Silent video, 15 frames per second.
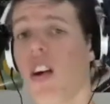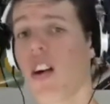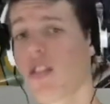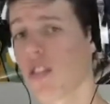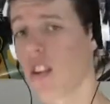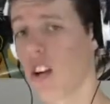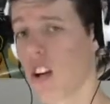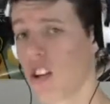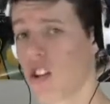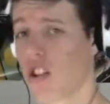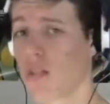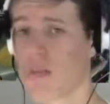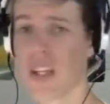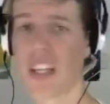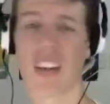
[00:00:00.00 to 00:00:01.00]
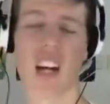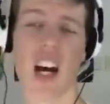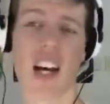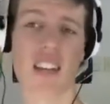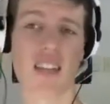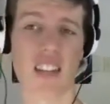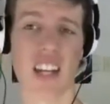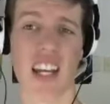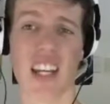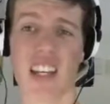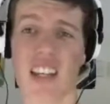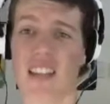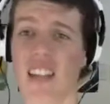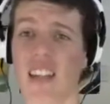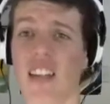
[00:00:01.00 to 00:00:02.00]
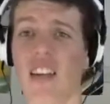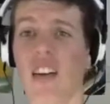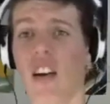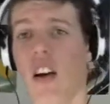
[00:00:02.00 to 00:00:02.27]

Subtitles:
So should be nice and easy